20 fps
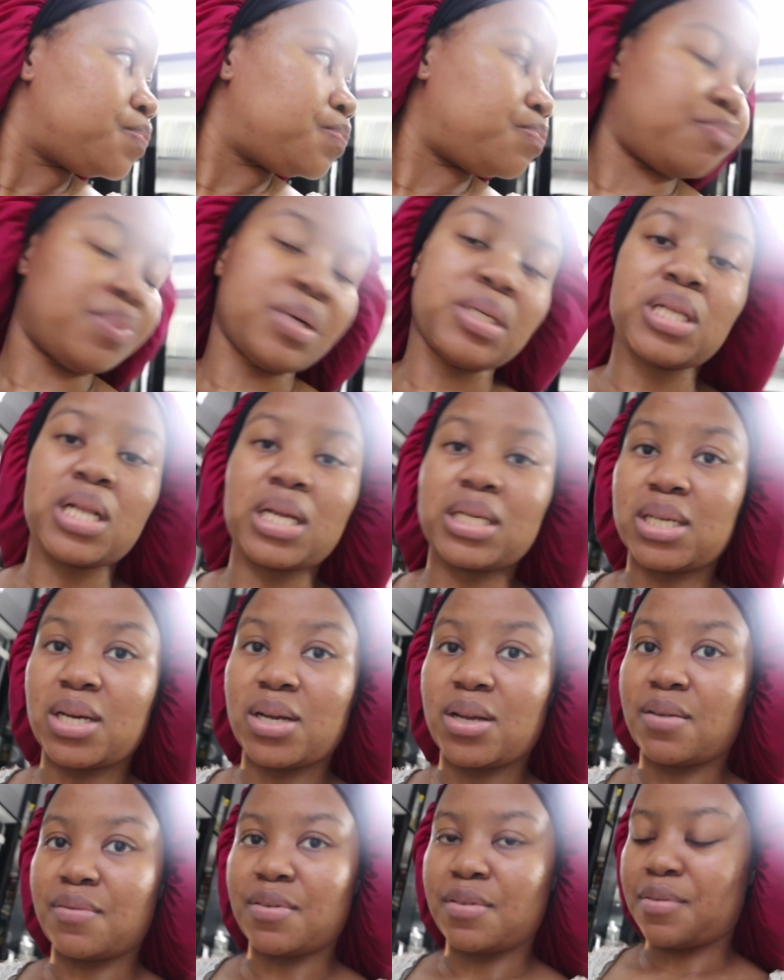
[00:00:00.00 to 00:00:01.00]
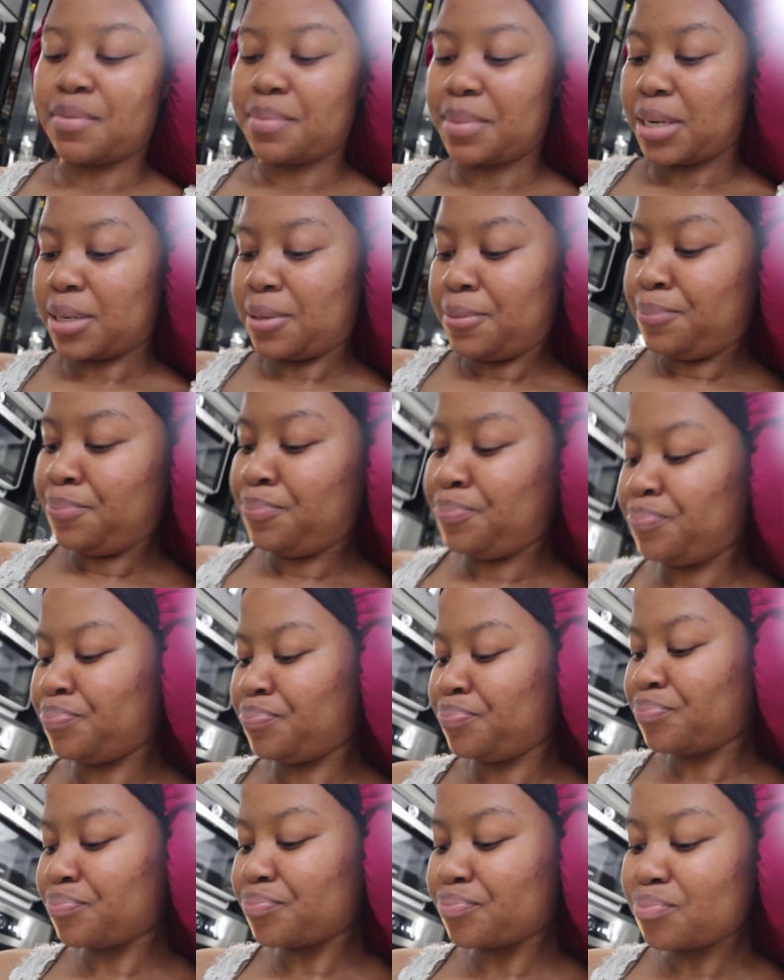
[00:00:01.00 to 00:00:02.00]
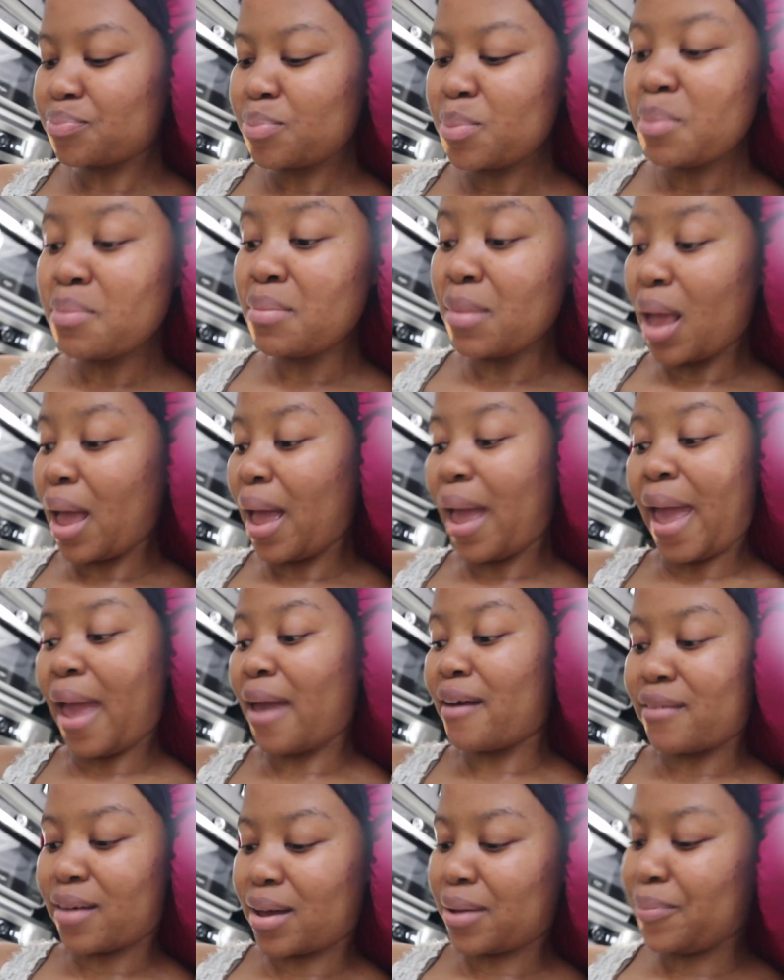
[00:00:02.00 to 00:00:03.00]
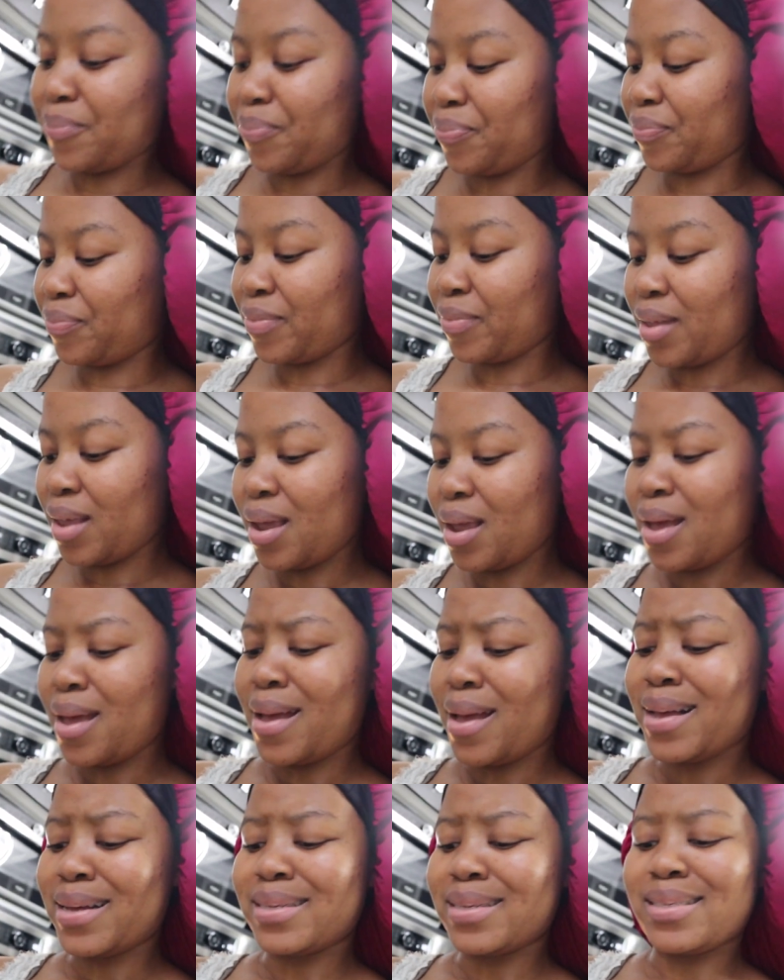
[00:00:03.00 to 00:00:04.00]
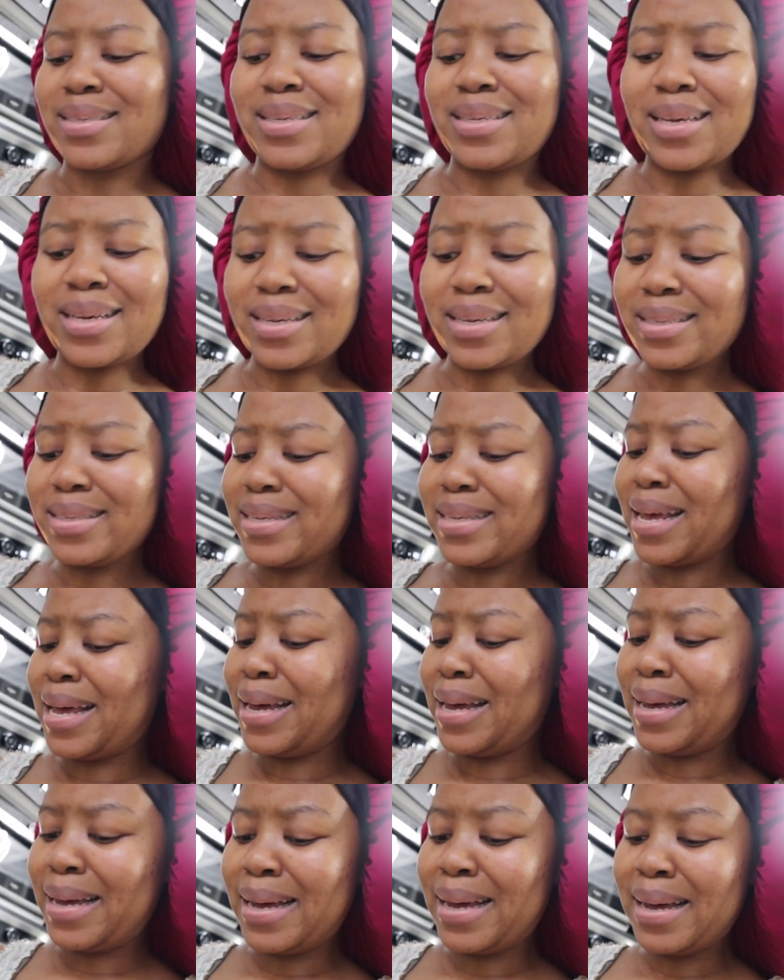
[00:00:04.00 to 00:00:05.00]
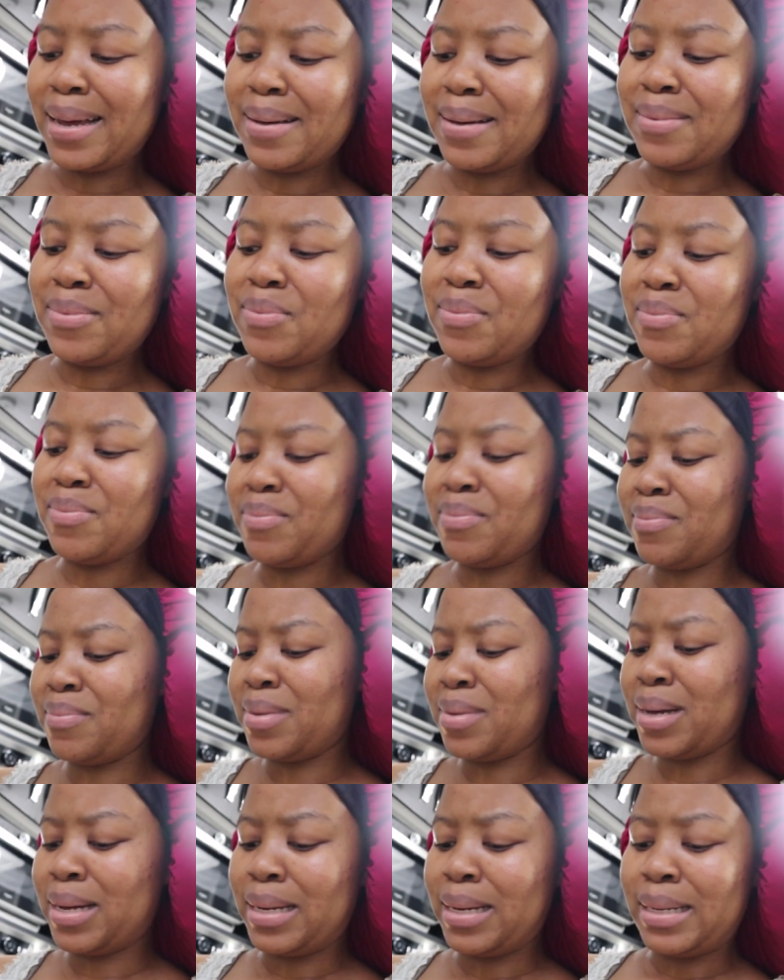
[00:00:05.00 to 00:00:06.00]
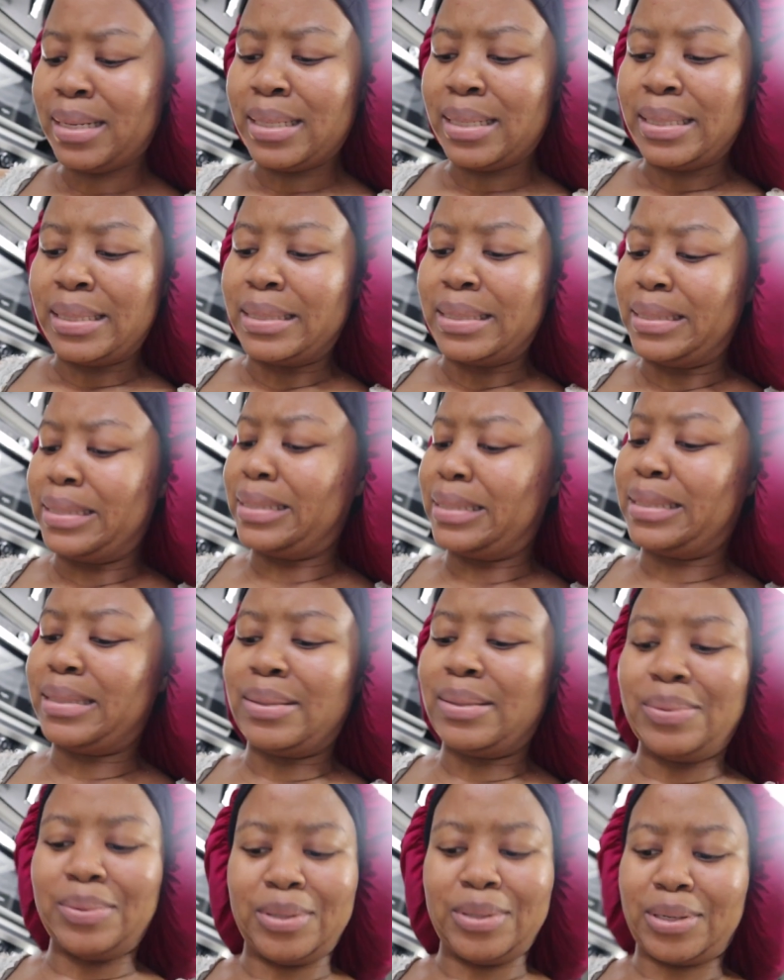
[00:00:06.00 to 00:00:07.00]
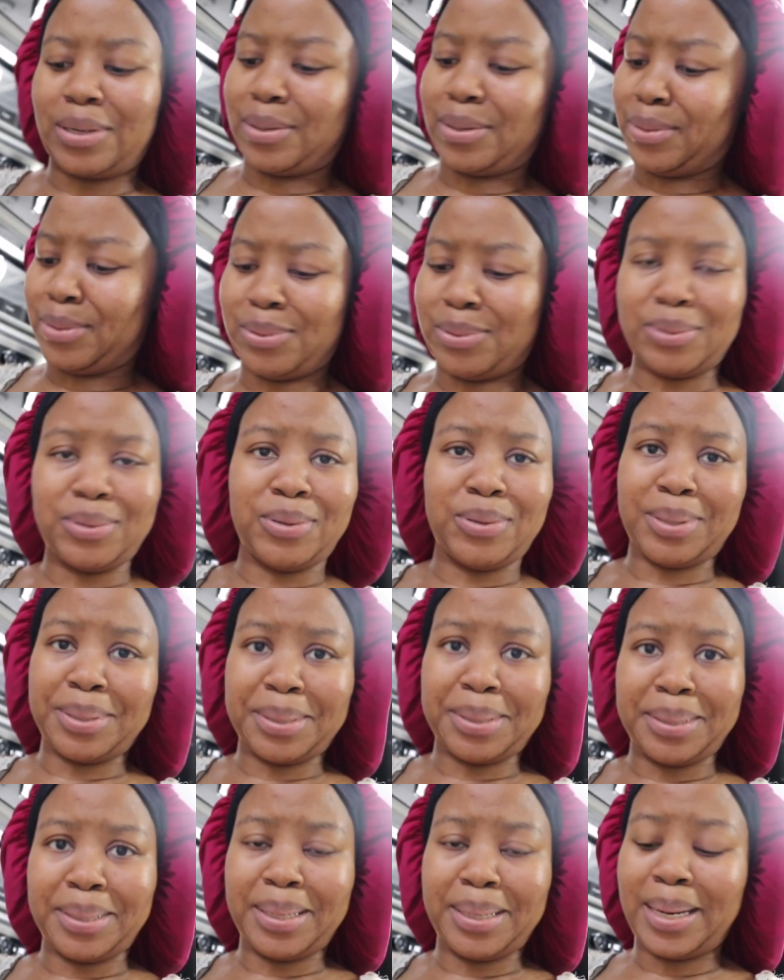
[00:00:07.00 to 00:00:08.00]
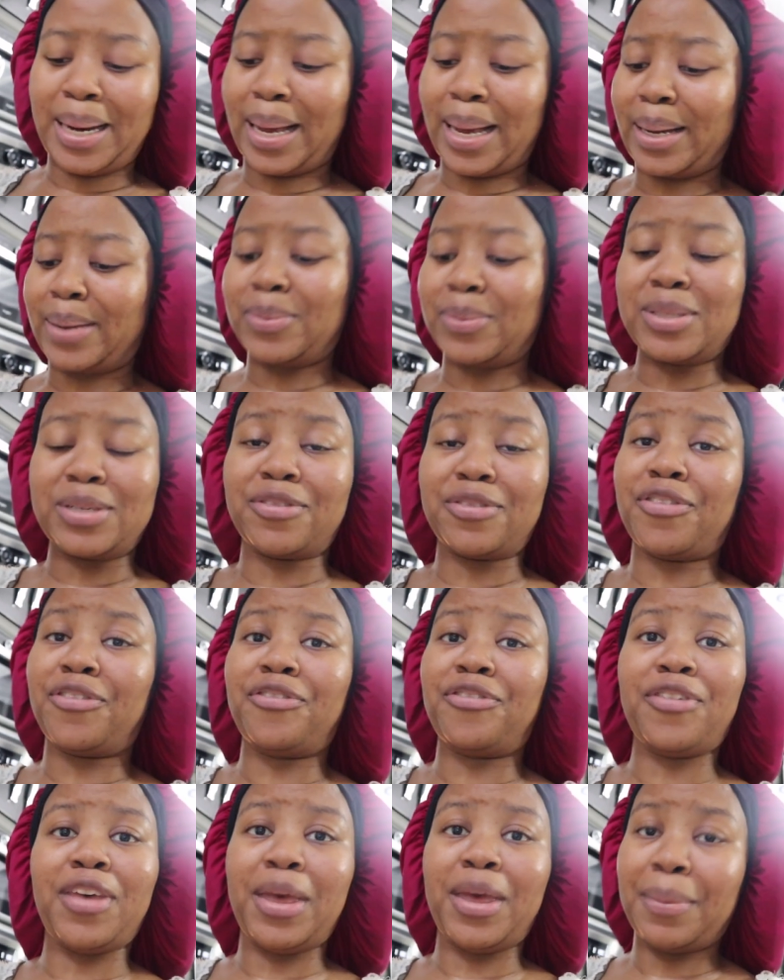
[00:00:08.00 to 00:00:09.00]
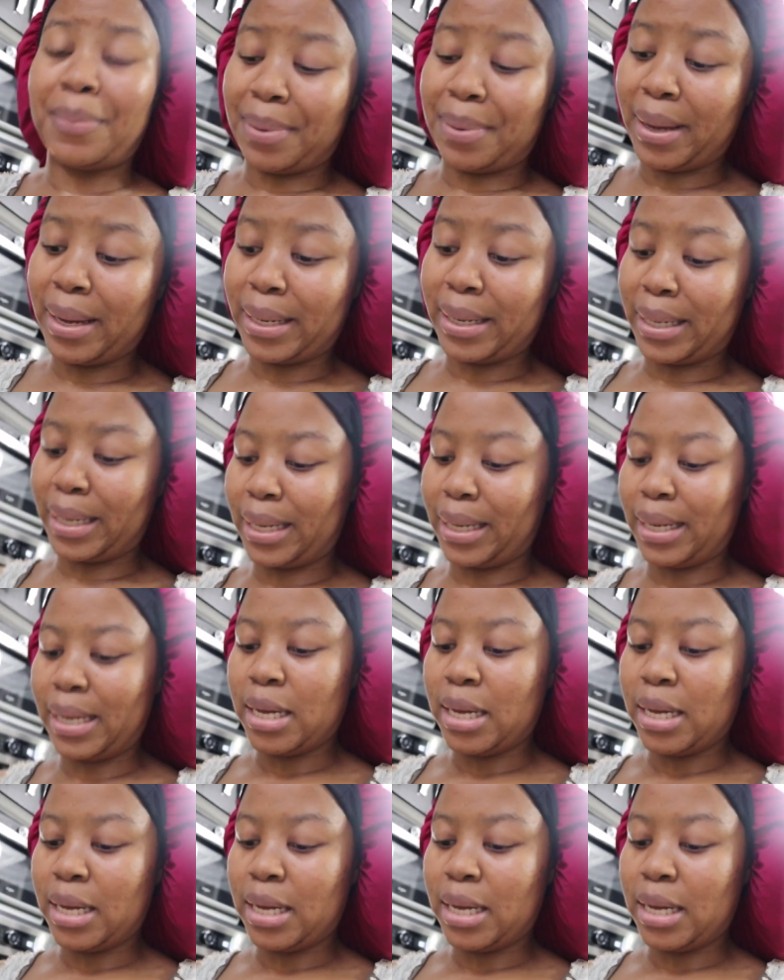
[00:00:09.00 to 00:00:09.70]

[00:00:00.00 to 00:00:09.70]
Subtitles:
best lasagna I've ever made. Ever. Second time, didn't work out so great, like it was a feeb, honey.